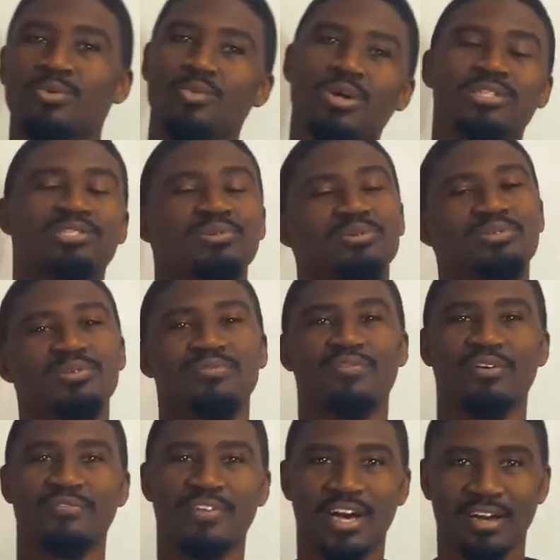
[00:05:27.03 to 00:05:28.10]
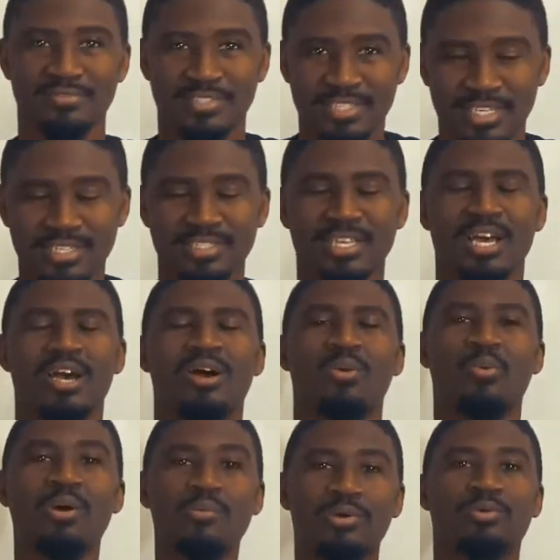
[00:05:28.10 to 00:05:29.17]
1, 2, 3, 4, 5, 6,
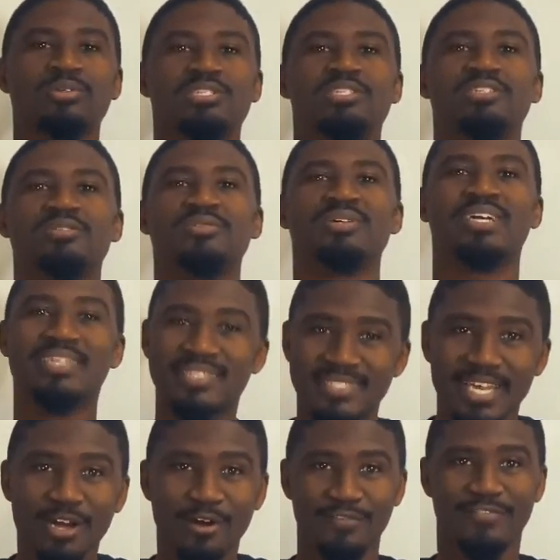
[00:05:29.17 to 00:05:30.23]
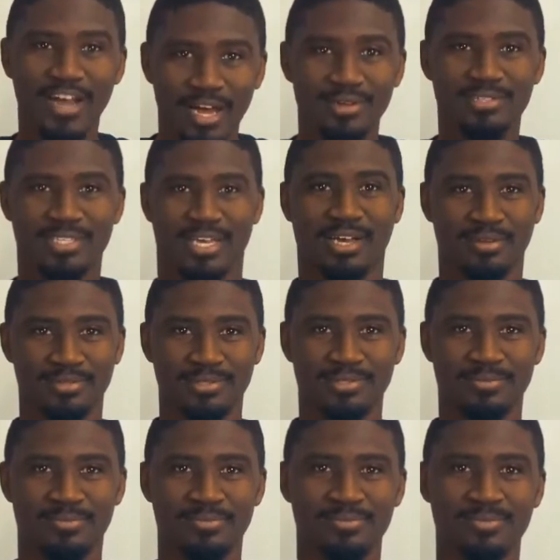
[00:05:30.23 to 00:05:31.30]
what we're going to do is say our vowel sounds.
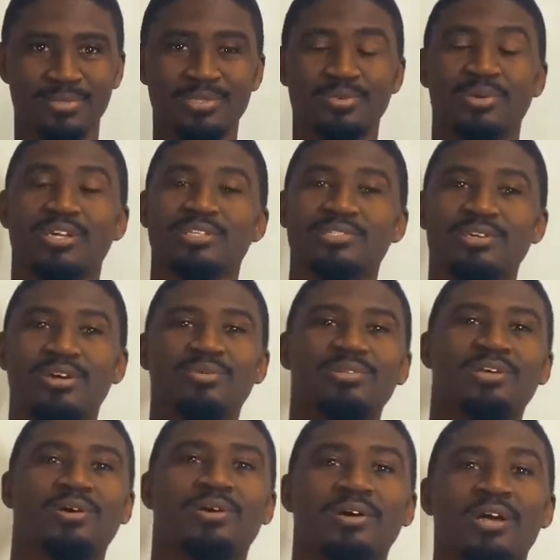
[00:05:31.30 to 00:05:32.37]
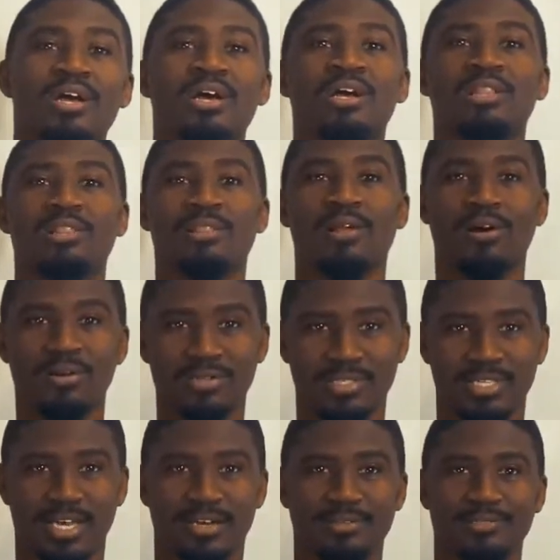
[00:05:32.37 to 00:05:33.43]
So we're going to start with our long
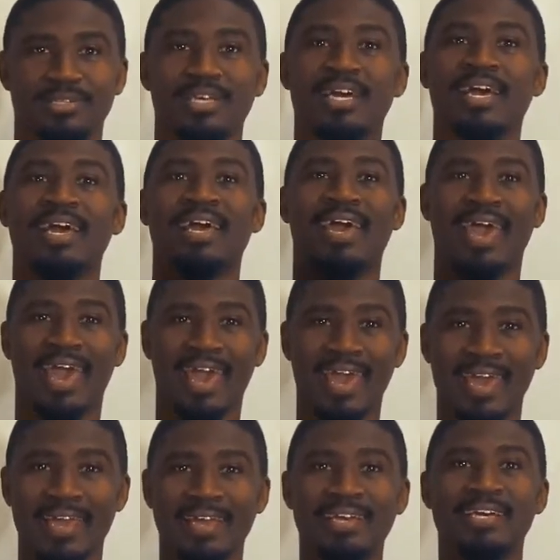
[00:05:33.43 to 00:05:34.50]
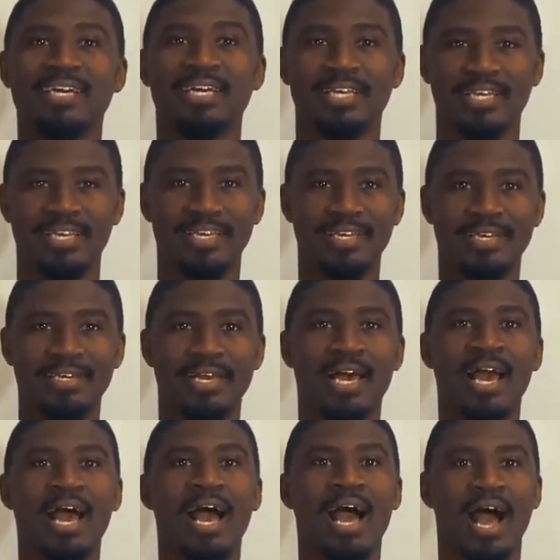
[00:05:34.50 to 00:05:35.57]
sounds. A, E,
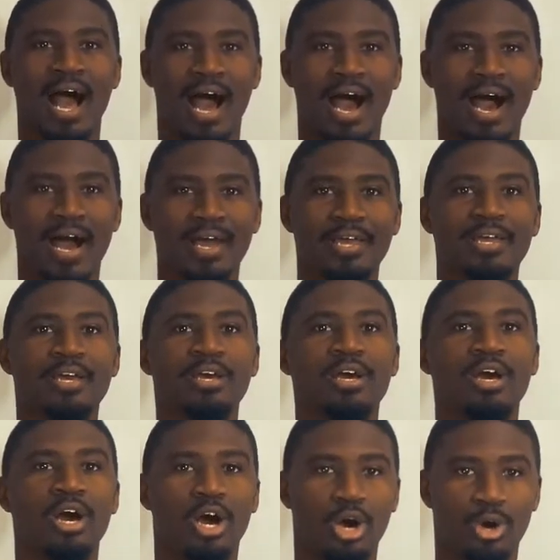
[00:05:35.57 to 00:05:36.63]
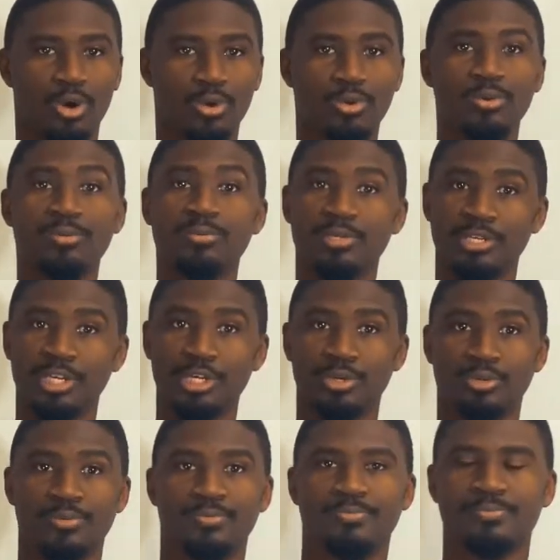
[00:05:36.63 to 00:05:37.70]
I, O, U.
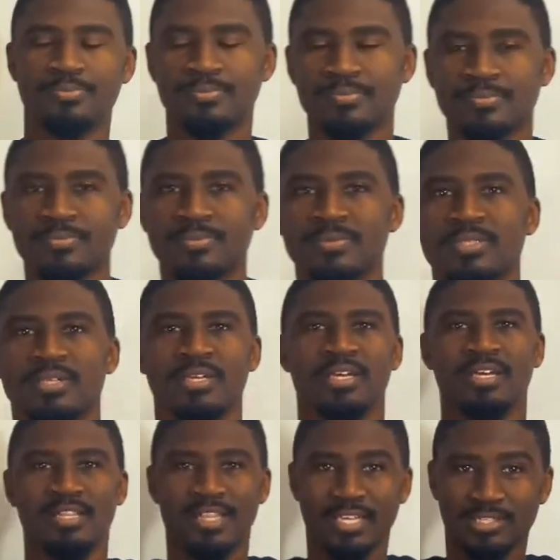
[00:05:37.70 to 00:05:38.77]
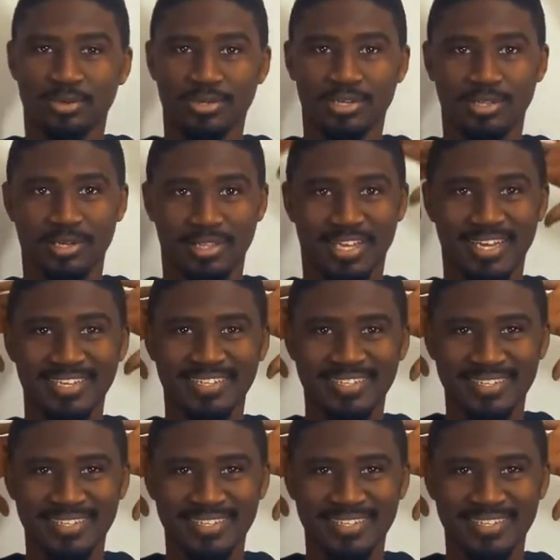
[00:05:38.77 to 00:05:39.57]
That's going to look like